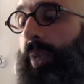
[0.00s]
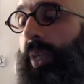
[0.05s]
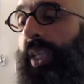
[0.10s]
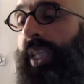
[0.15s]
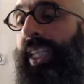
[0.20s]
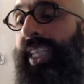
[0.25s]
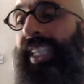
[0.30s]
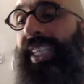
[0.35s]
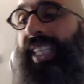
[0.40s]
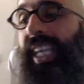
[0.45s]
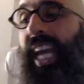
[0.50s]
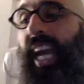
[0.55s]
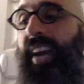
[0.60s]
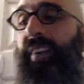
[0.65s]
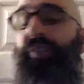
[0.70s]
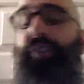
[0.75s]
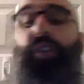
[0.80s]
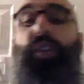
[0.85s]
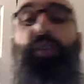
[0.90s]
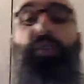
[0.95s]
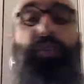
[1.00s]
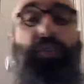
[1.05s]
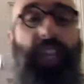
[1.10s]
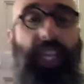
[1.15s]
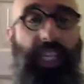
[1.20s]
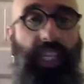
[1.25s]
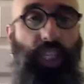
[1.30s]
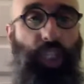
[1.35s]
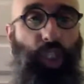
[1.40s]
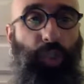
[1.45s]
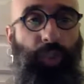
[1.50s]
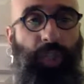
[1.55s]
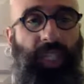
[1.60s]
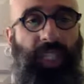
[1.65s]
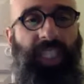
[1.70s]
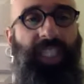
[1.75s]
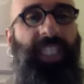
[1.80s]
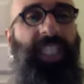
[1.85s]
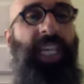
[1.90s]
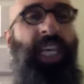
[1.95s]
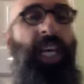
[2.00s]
this effort fails because